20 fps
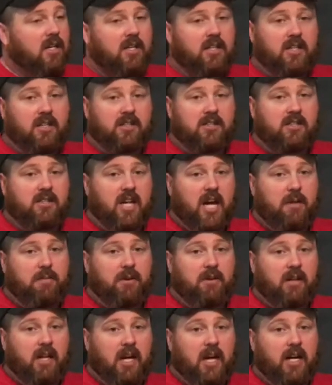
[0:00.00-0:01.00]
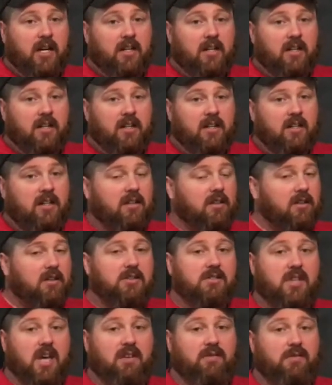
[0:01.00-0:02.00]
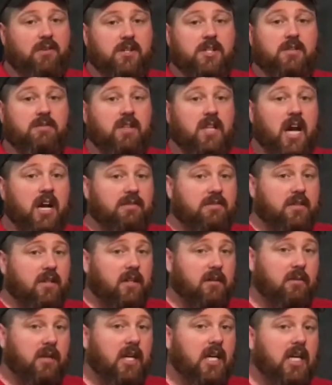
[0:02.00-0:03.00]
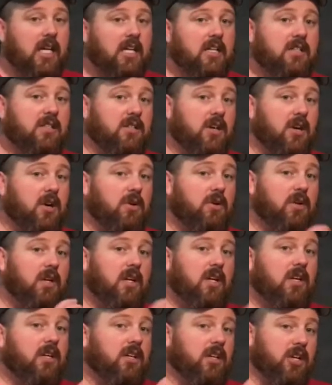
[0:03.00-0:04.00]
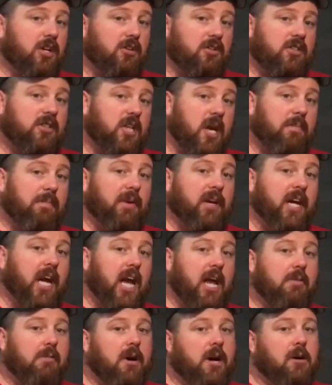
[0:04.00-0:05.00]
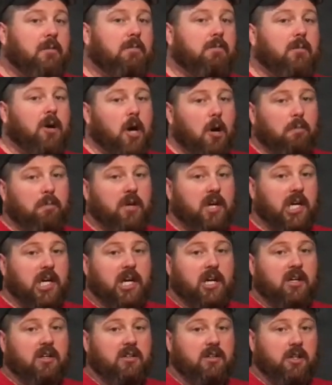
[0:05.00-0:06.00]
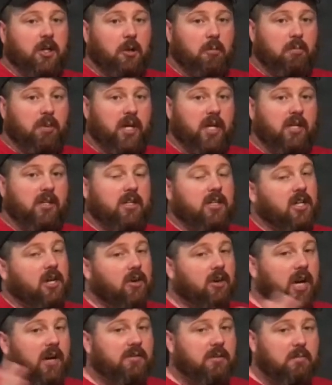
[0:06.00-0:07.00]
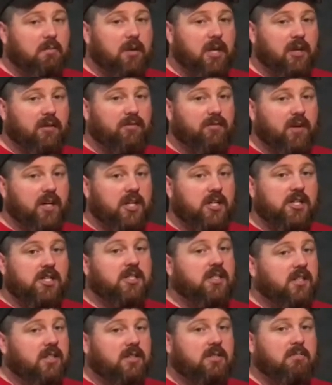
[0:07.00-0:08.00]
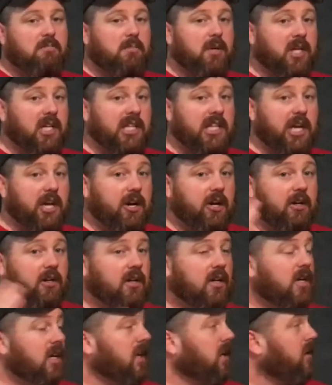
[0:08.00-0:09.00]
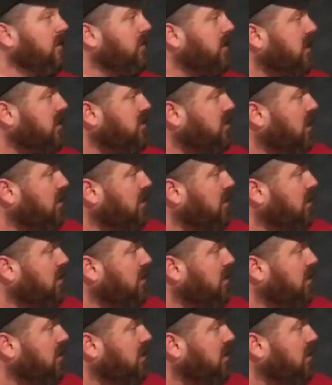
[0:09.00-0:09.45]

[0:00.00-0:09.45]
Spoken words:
you're going to snap your line and lose that fish of a lifetime. So, step your game up your gear a little bit. You're going after big fish, you need some big gear. And that's